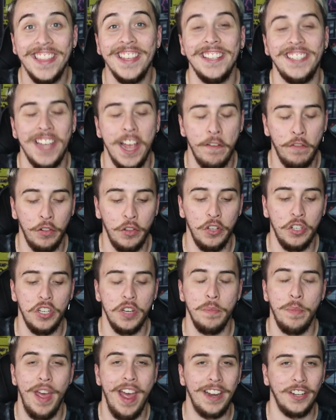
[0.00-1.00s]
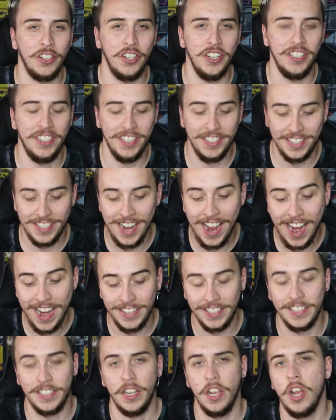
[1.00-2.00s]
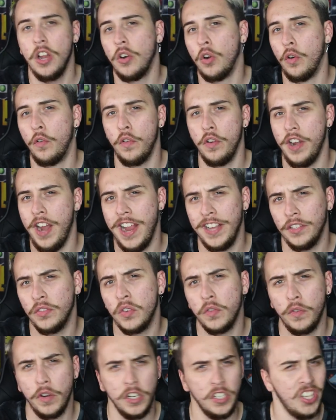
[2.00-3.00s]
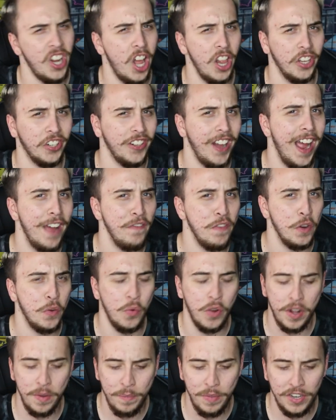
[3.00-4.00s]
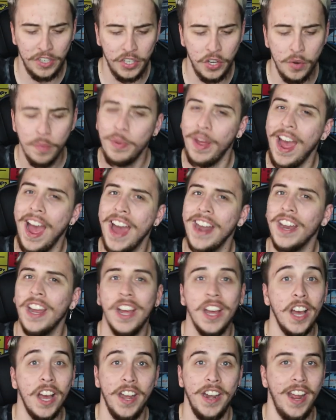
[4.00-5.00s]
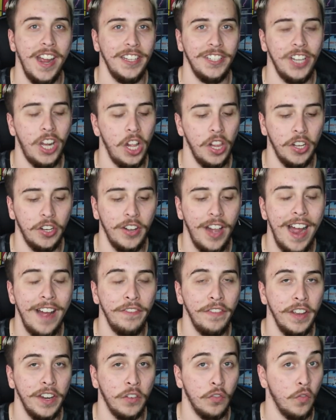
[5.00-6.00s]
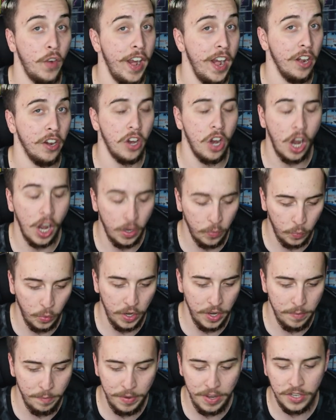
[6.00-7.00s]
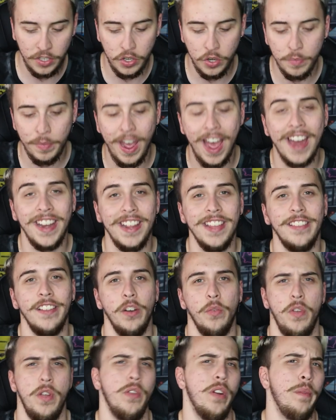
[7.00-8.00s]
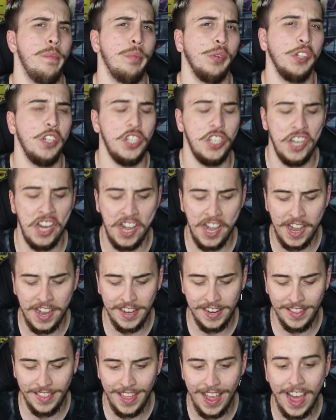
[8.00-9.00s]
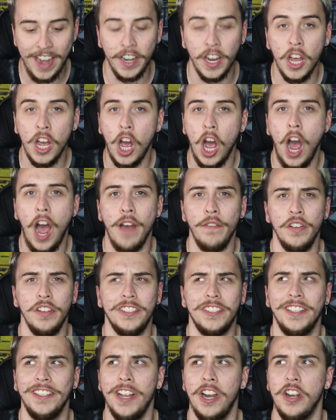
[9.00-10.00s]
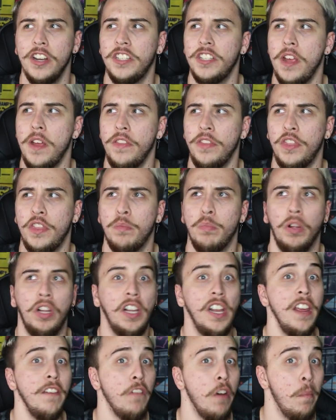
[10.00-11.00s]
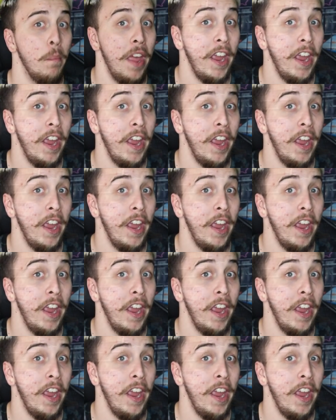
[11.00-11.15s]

this evolution pack treats us nice. Rever nice reverse holographic wouldn't be too bad. A nice holographic rare card wouldn't be too bad either. We would appreciate any of that. Obviously there is a, believe a